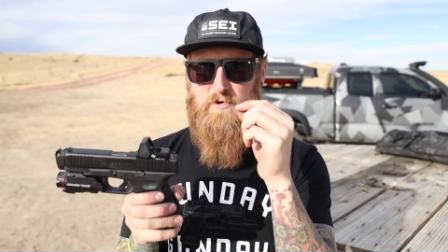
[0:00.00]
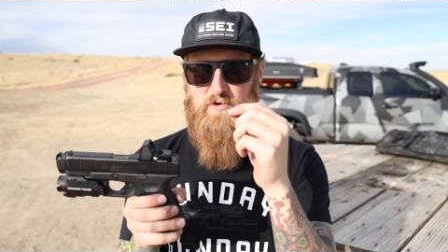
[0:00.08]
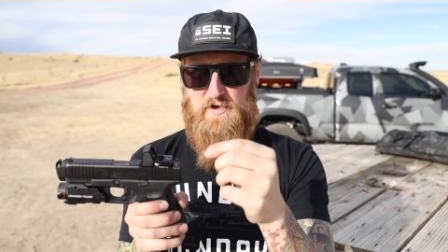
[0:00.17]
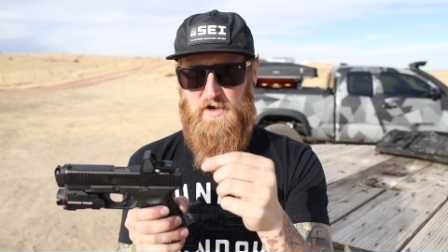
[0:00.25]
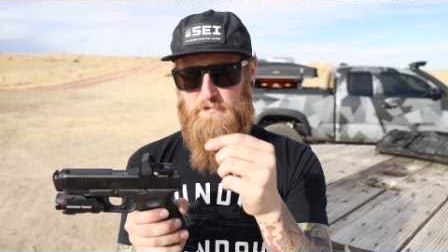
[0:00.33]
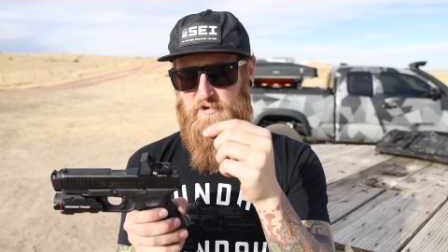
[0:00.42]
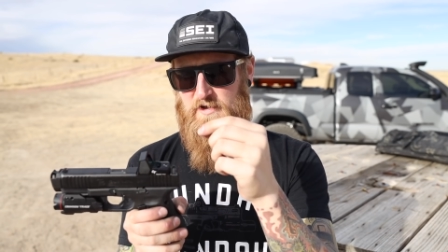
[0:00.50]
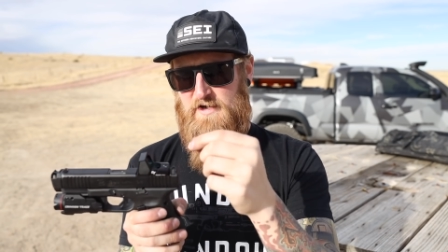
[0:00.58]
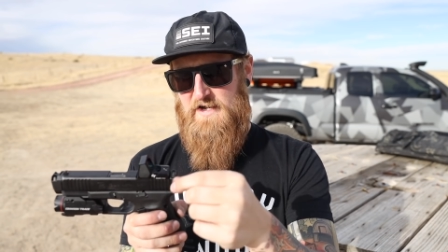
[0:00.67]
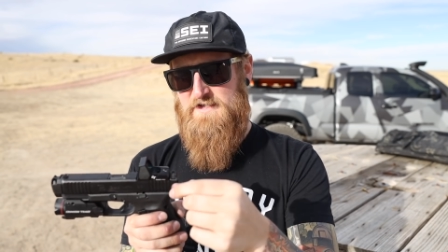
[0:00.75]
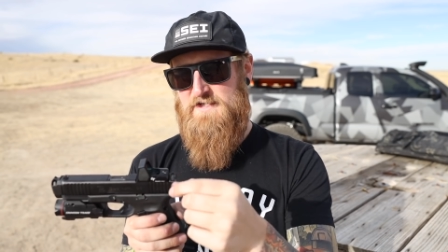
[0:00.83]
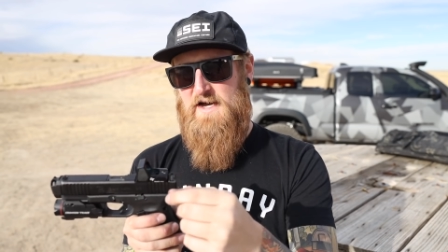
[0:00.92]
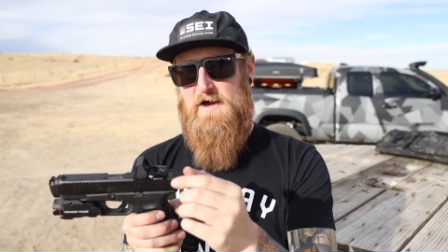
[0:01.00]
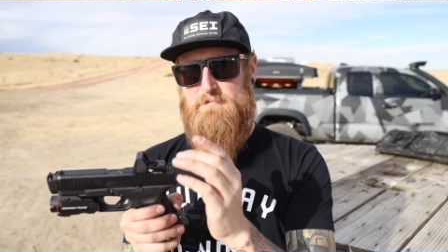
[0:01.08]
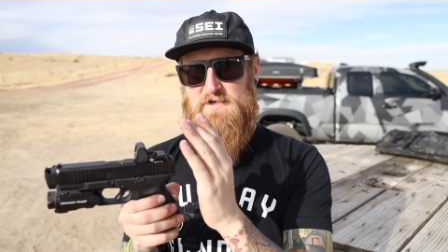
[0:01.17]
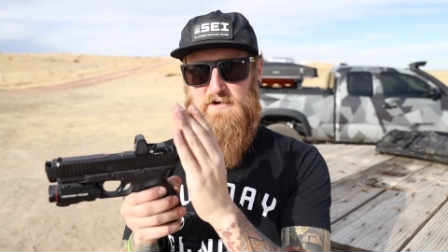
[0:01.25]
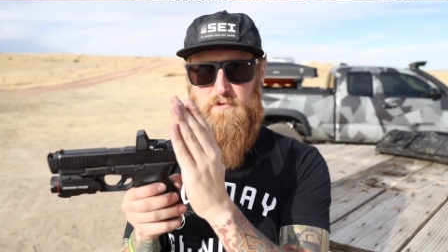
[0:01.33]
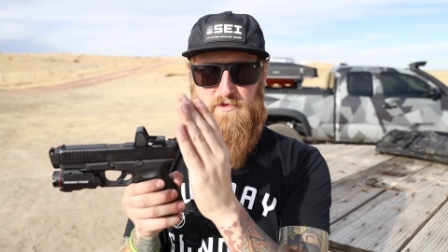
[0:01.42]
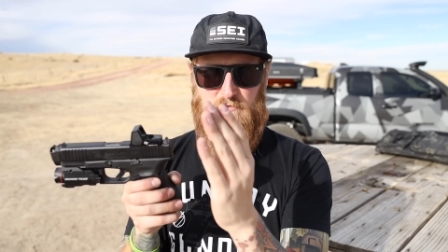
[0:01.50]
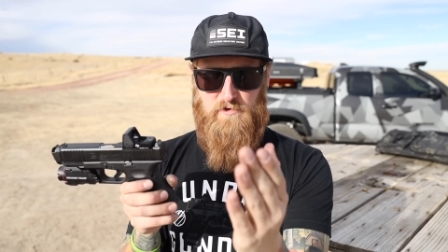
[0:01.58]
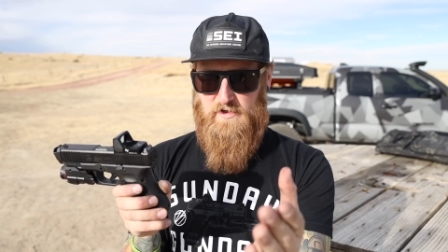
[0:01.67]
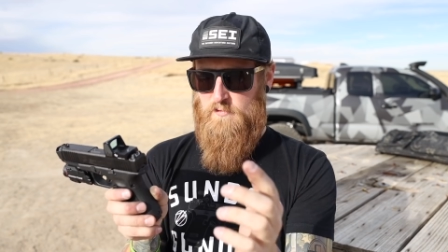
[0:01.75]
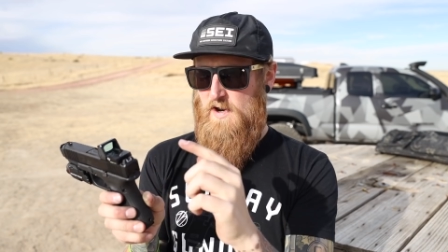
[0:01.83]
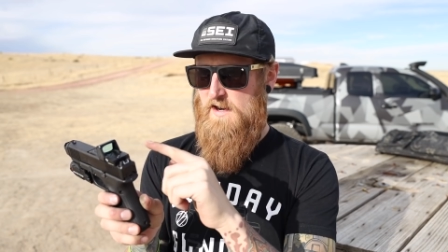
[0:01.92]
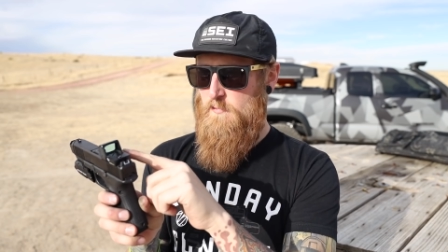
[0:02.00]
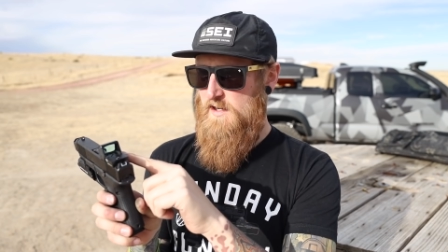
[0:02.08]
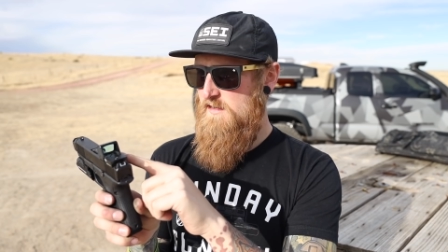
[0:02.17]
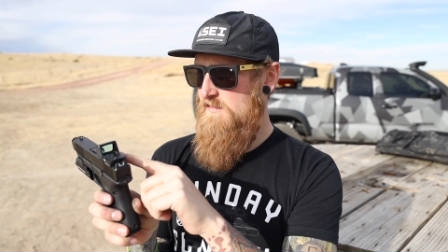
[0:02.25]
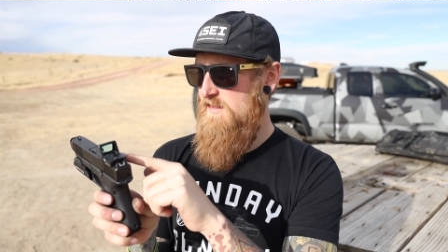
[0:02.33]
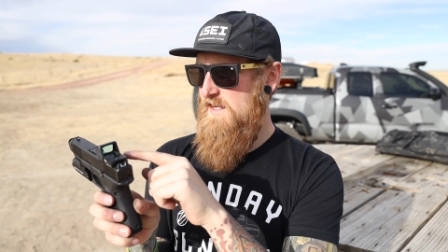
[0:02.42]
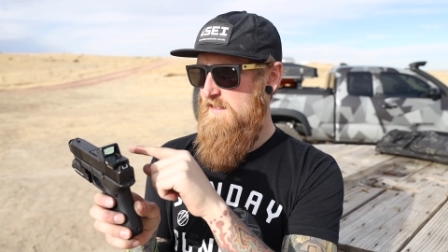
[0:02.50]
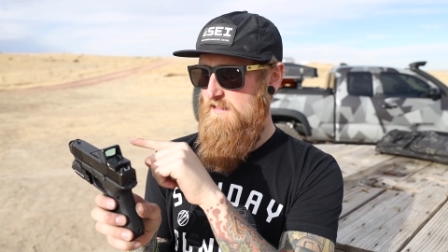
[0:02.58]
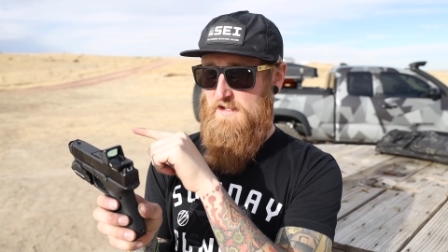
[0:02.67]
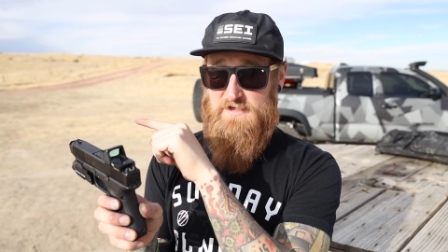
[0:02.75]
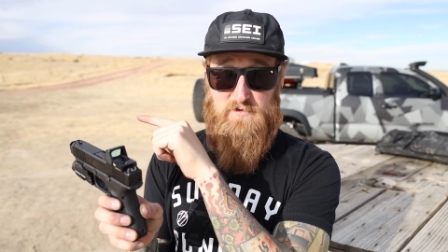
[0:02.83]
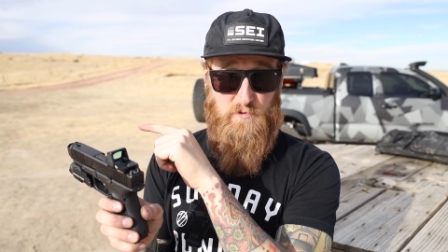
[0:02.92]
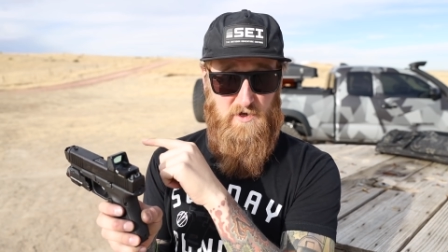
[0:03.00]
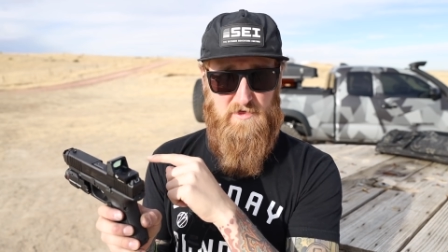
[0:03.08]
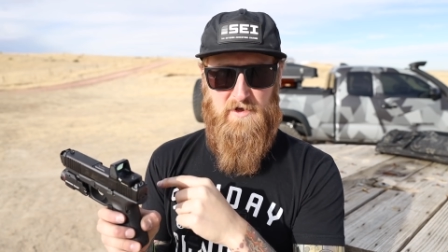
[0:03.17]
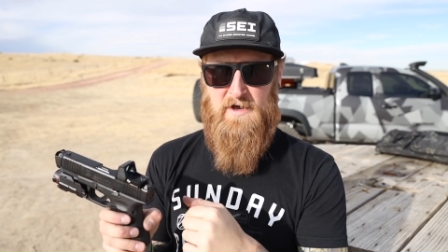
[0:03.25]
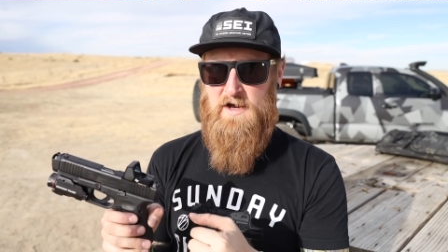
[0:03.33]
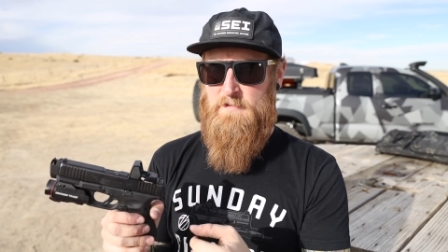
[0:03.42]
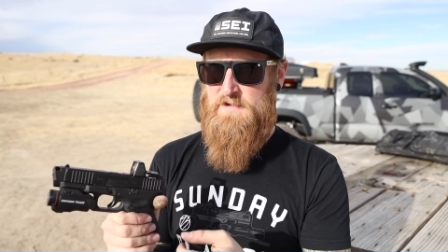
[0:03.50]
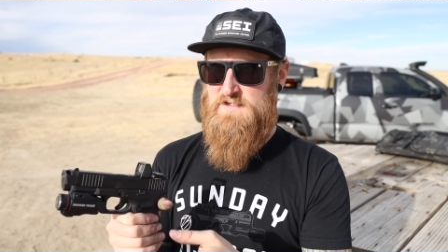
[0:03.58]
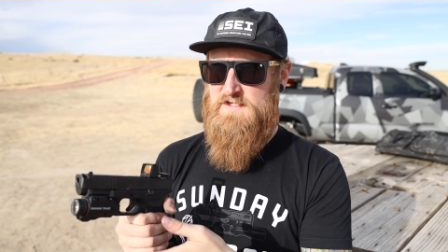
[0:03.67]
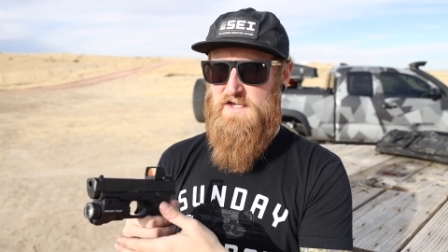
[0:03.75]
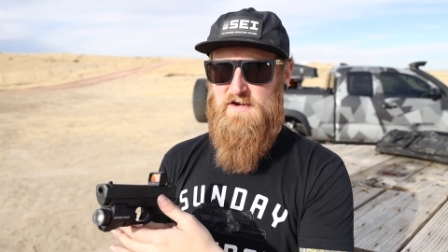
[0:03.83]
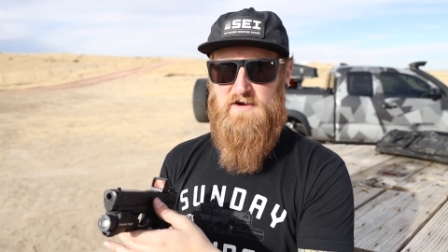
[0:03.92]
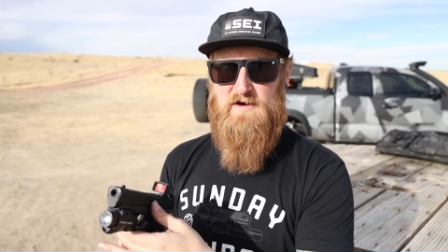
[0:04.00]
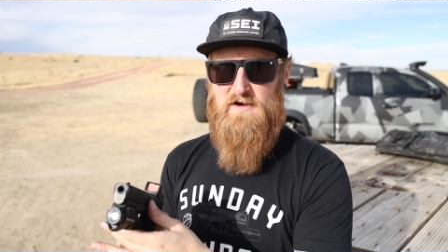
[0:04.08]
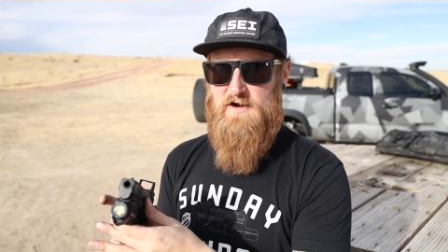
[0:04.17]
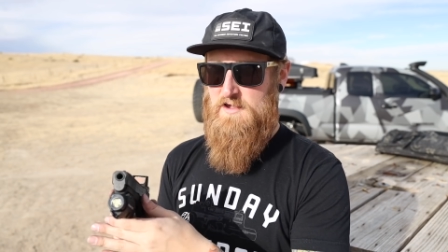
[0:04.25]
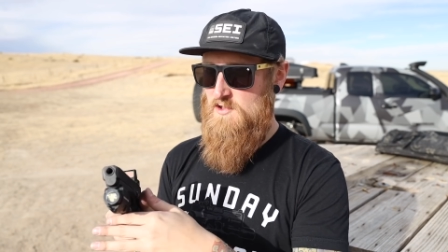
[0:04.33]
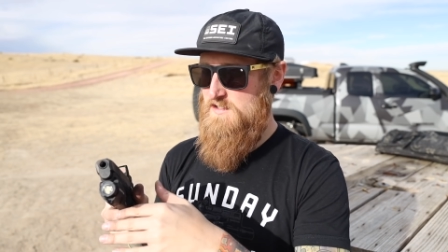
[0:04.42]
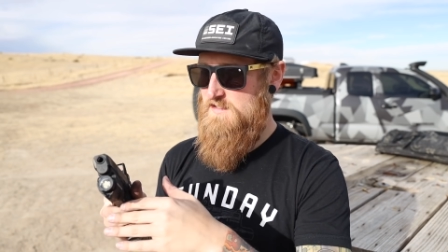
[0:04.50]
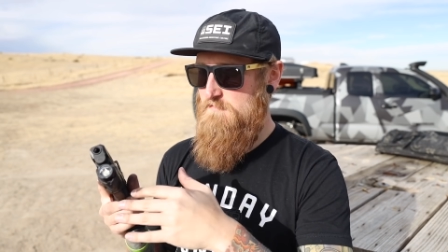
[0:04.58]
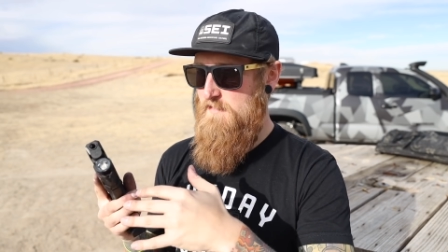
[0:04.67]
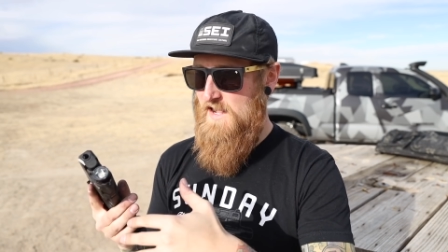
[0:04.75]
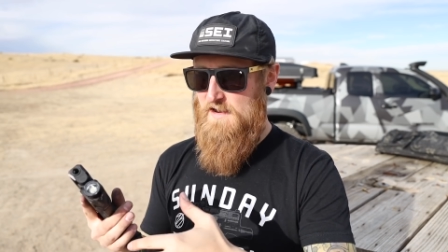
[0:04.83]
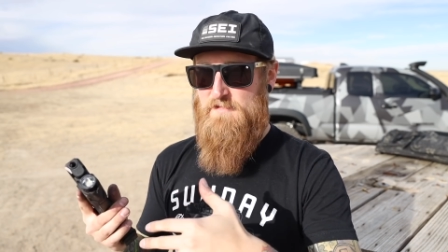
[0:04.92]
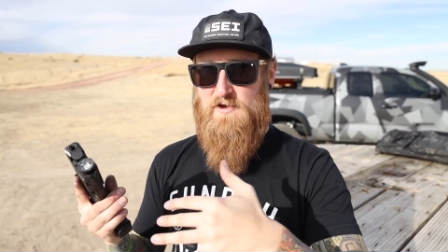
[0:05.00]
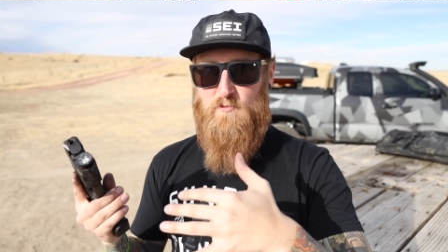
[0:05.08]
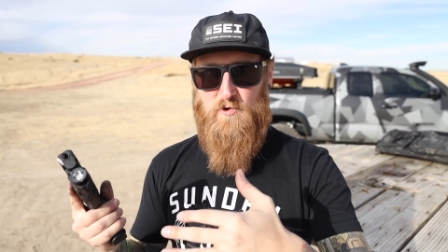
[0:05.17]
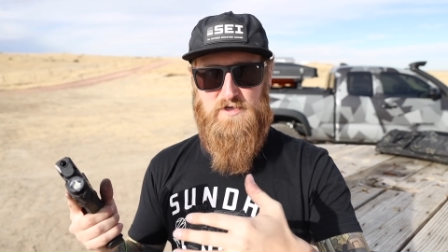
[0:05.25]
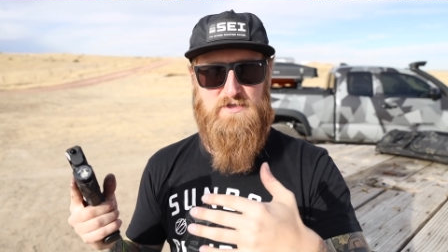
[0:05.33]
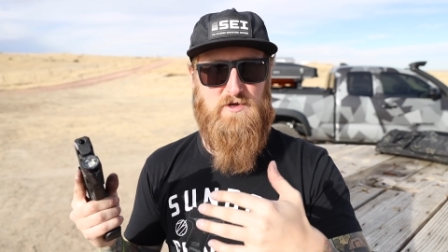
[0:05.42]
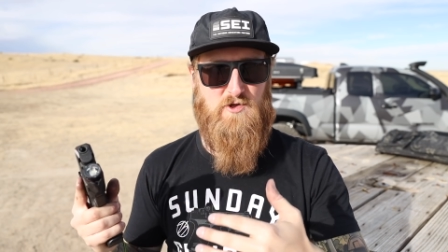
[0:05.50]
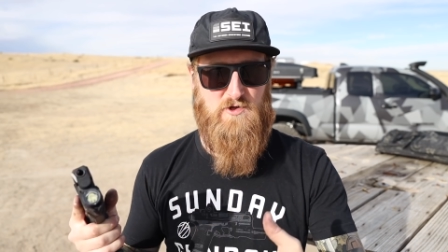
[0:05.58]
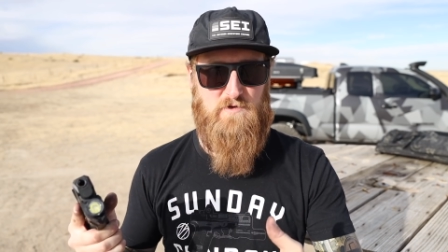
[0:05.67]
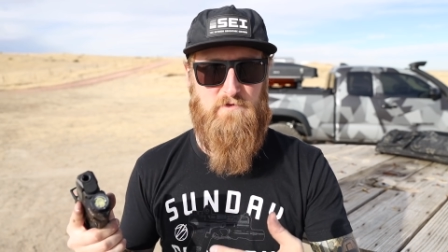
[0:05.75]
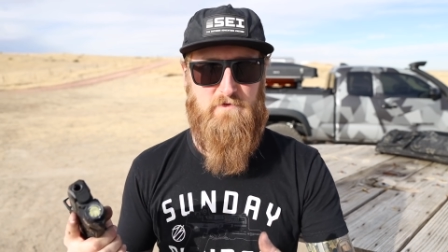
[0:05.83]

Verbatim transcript: When you couple a nice optic with a really wide window like this with a compensator, it just made me want to shoot